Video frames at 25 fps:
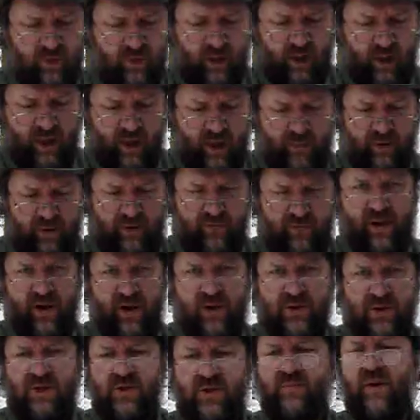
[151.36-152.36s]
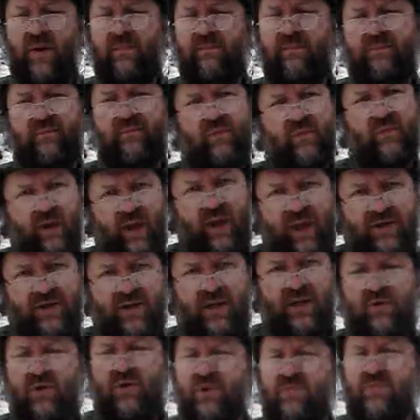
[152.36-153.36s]
but in fact this has been
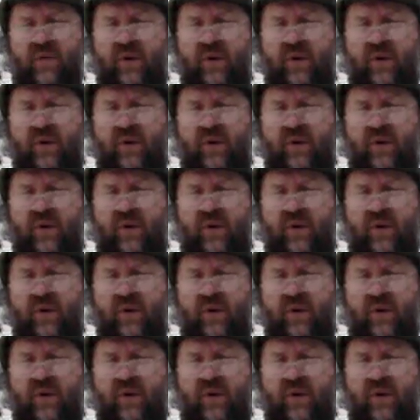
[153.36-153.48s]
eating just